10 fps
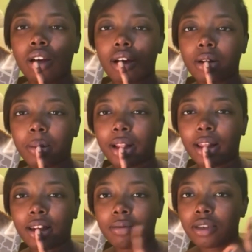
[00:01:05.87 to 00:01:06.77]
I do my
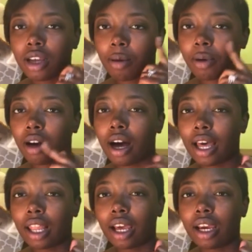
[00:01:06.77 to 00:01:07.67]
lips, and I put on
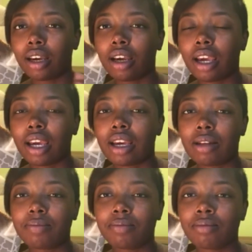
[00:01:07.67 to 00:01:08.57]
highlight,
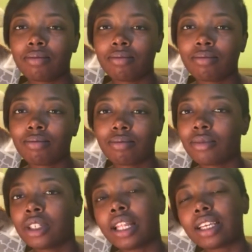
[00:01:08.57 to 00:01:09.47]
and
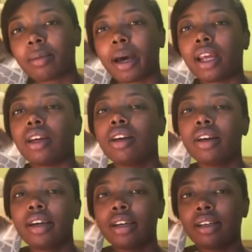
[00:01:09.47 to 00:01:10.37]
that's about it.
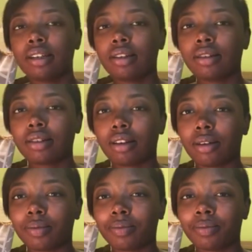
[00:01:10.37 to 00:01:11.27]

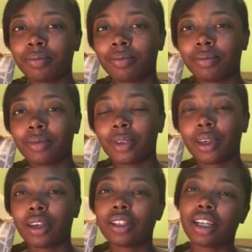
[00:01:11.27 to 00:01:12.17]
So
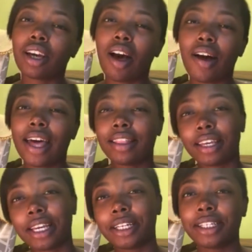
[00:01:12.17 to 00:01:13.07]
see y'all at the
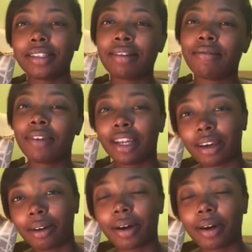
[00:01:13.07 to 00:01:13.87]
end of this video,